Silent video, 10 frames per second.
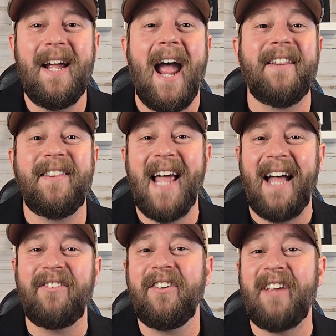And
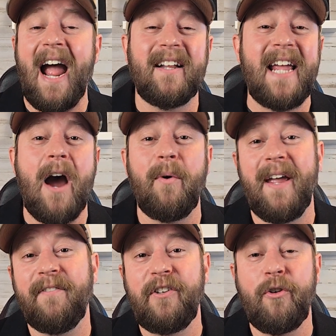that's exactly how
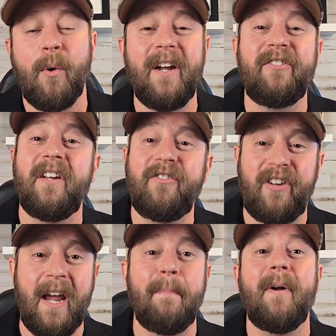inventories can
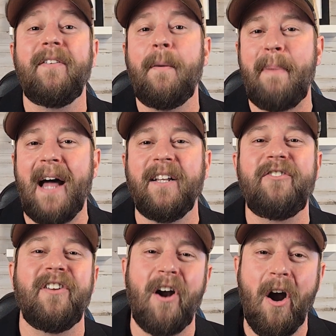tip the balance
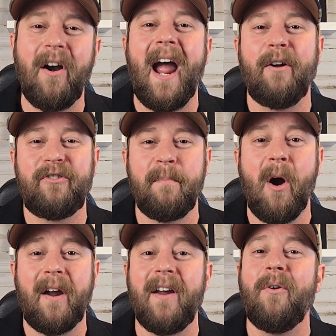in our housing
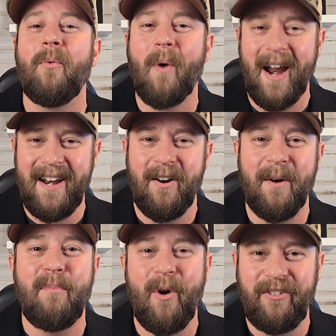market right here in
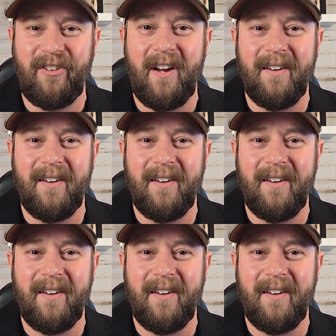Boise.